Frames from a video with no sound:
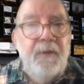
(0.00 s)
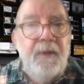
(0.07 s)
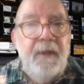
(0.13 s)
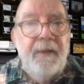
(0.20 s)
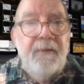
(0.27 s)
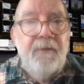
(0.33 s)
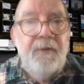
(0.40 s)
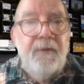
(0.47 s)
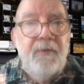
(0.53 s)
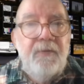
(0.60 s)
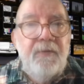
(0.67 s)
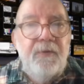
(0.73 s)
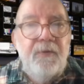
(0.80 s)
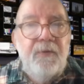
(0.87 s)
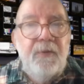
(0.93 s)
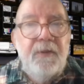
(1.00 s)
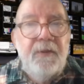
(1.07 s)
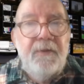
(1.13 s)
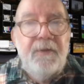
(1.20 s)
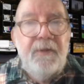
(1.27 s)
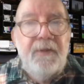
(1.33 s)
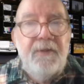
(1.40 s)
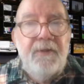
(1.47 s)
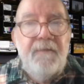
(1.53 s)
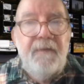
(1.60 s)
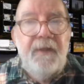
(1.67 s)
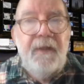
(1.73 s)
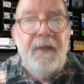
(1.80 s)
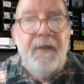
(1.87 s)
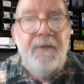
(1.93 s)
and Agriculture Organization of
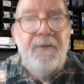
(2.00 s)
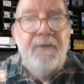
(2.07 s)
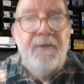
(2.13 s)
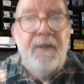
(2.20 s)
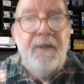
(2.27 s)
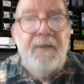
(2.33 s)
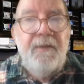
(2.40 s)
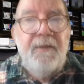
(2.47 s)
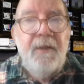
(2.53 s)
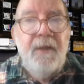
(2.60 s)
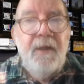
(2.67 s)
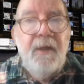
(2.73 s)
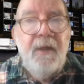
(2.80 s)
the United States